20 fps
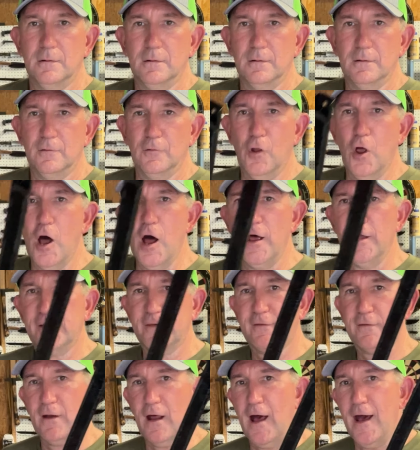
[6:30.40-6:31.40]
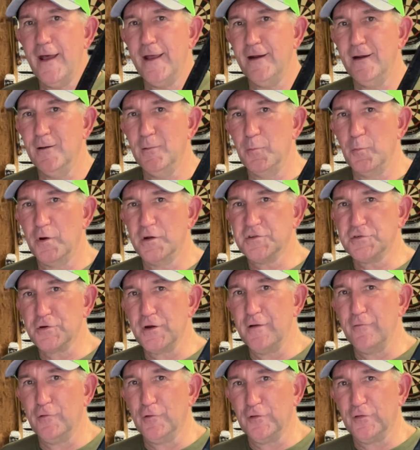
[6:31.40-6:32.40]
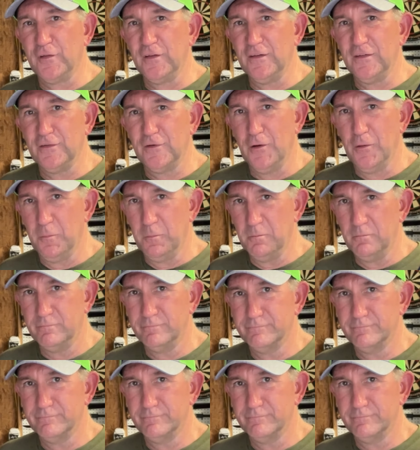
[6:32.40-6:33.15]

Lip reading: Lost Item Retrieval System.